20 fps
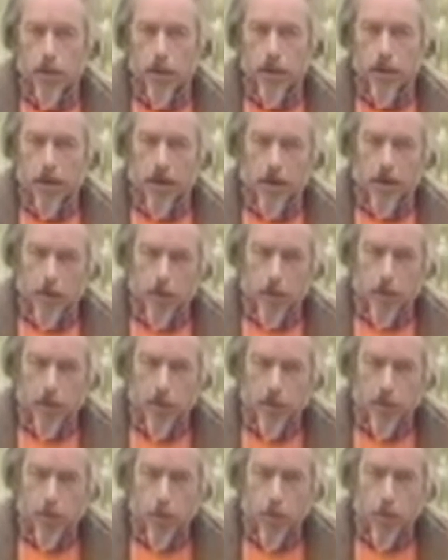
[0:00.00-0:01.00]
In other
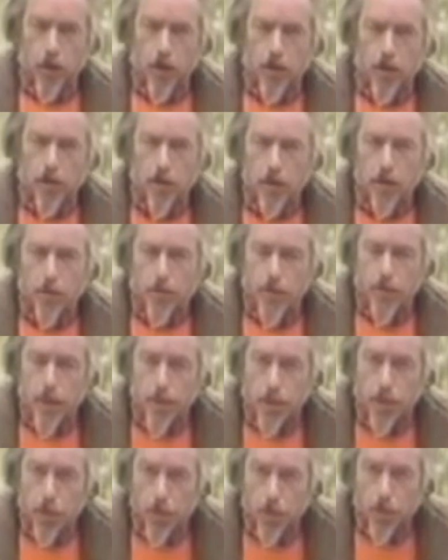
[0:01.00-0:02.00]
words, what
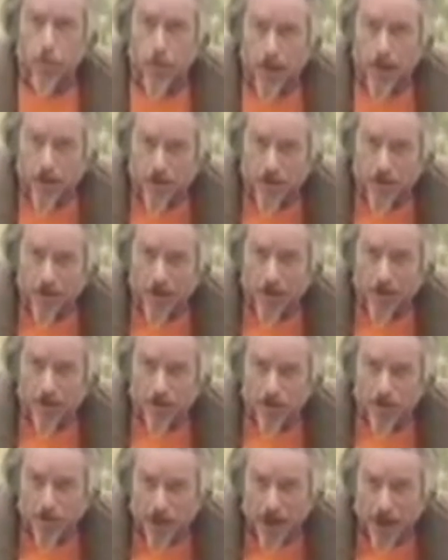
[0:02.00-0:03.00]
people meet and
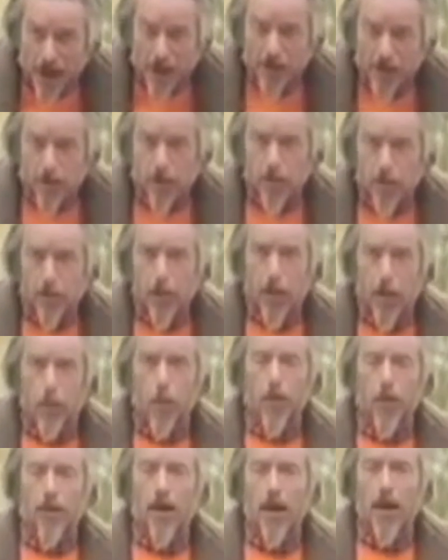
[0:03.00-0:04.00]
understand, and
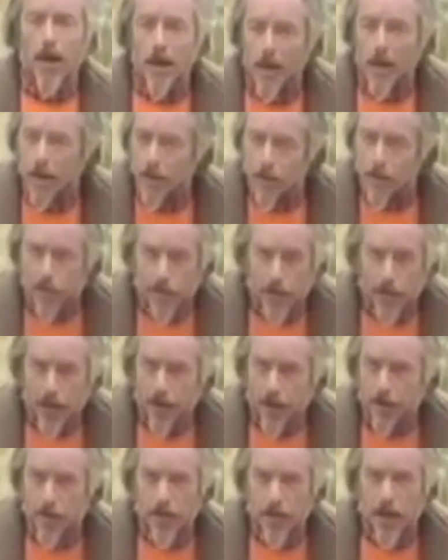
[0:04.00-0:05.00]
what I
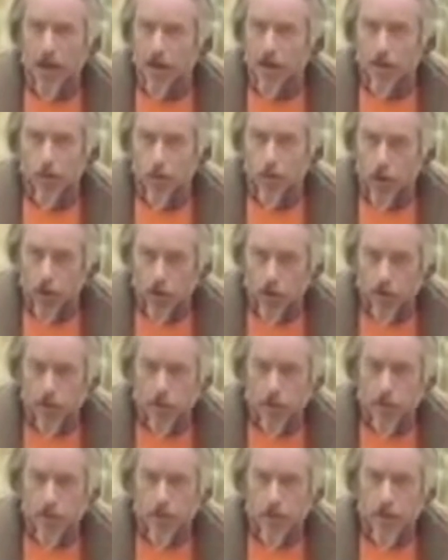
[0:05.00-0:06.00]
understand as Alan
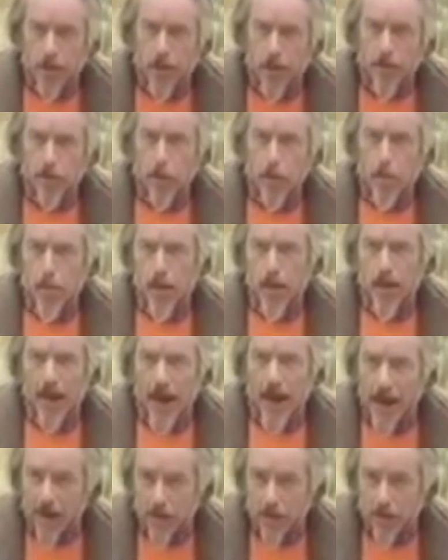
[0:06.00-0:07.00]
Watts, is a big
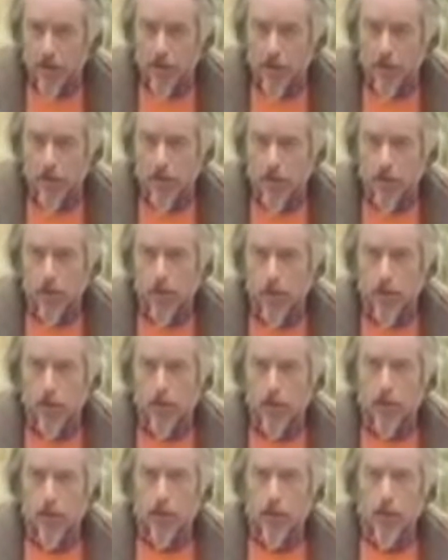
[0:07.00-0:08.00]
act
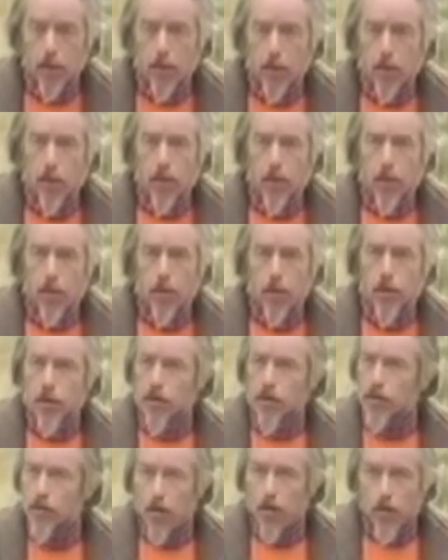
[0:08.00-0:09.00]
which
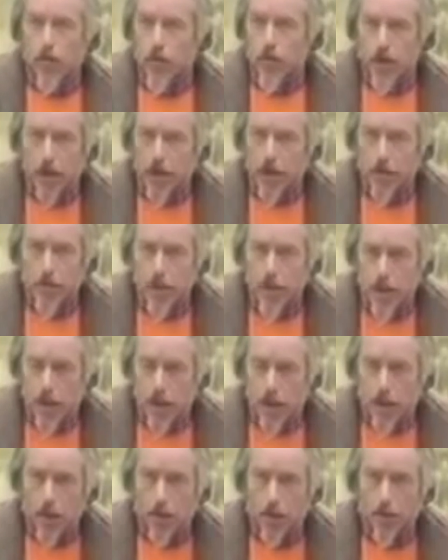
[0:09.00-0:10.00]
is not really
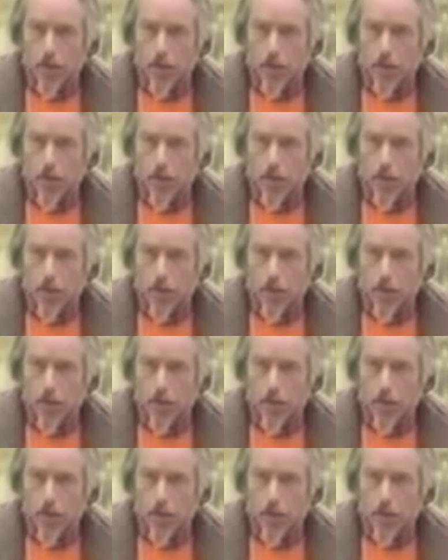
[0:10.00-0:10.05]
me.